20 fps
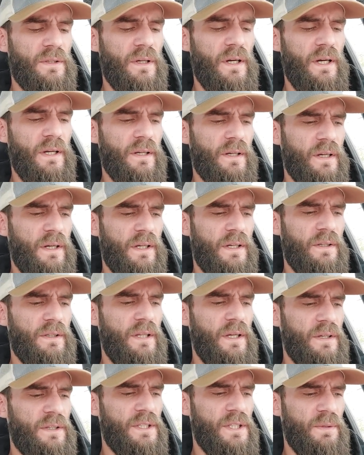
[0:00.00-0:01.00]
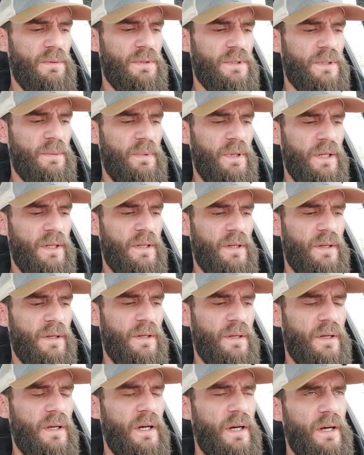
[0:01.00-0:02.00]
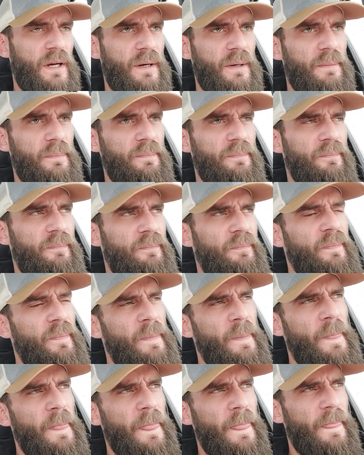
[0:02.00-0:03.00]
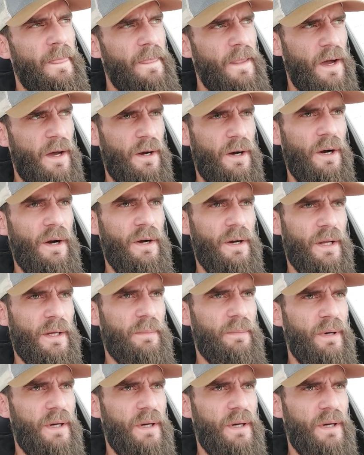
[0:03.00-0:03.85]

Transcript: I could tell she was a bit not hurting,